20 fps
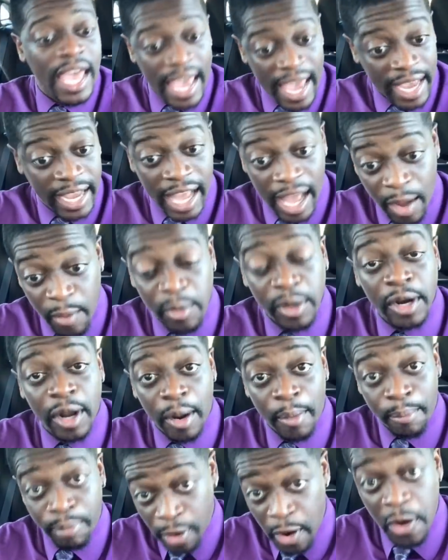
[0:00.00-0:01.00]
Hang out with a
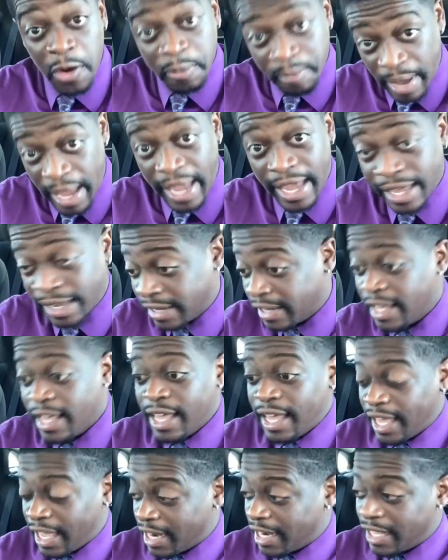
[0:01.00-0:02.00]
broke man
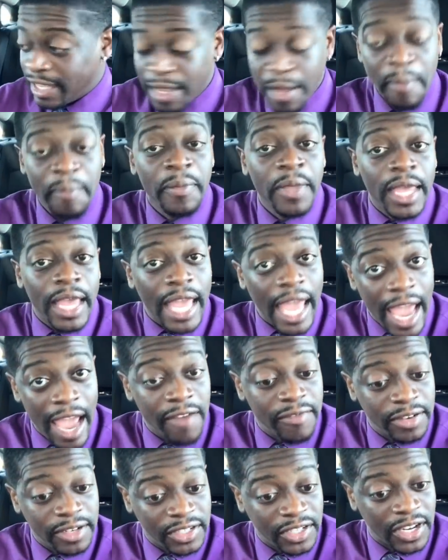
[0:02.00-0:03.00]
and him
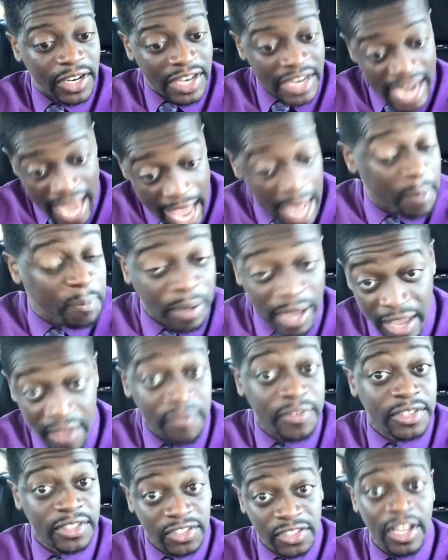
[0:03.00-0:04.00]
having to not pay
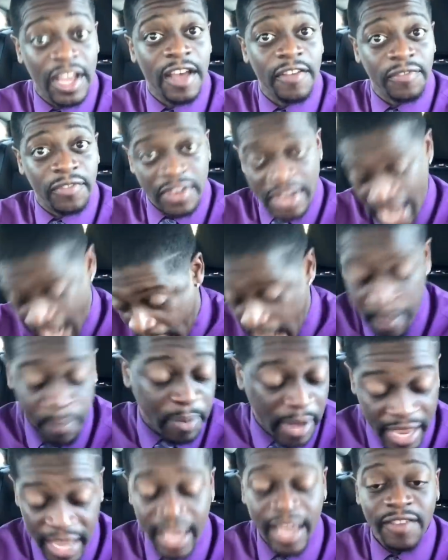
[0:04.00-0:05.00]
for stuff, not
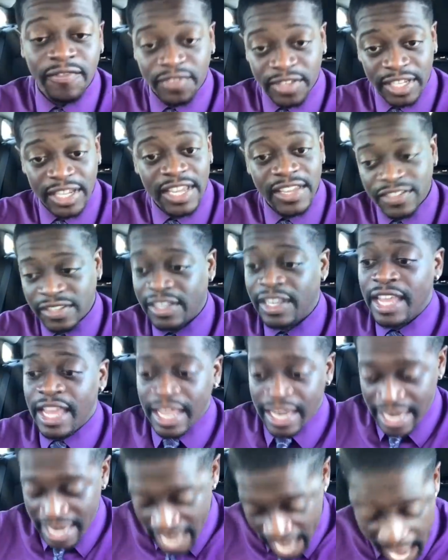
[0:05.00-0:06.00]
paying for this, and
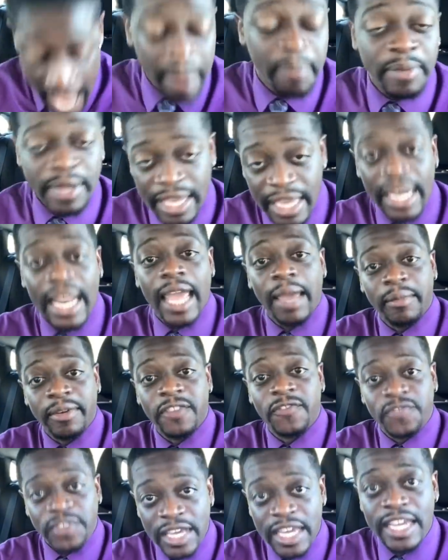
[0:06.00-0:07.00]
not being able
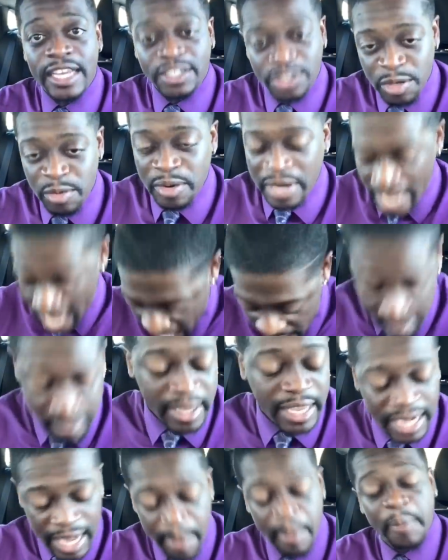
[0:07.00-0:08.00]
to feed you, not
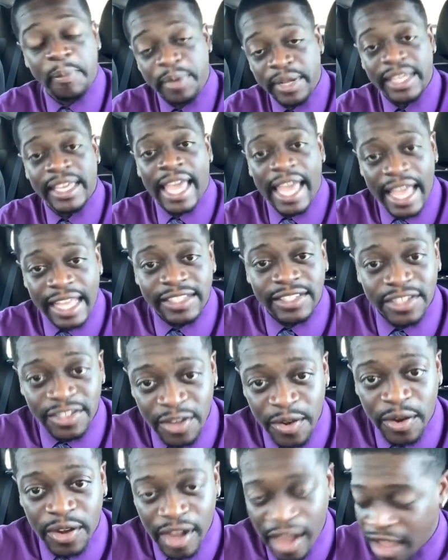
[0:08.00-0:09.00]
being able to put gas in
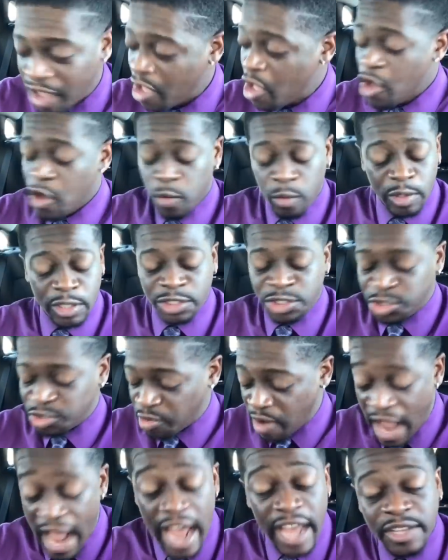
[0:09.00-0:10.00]
your car will
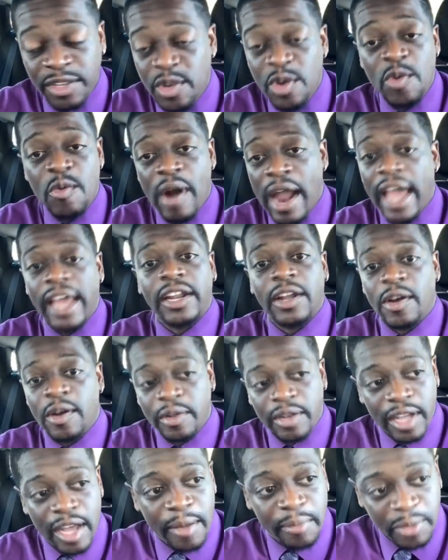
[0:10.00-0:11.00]
dry you right
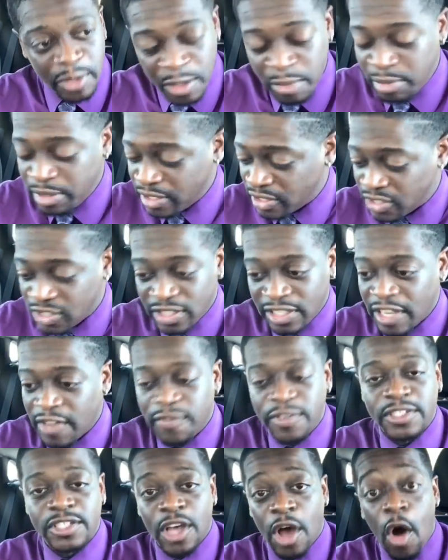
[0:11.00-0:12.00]
on up. You'll be
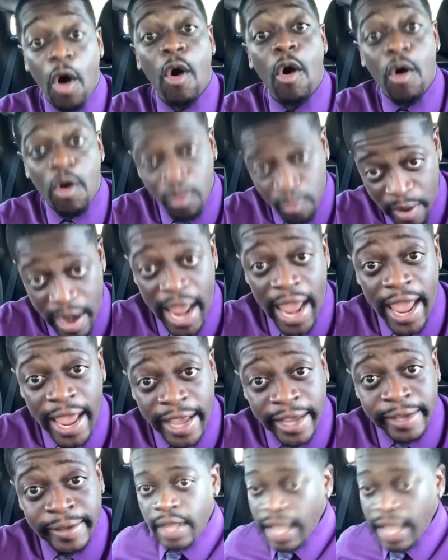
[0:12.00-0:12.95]
stiff as an old rag.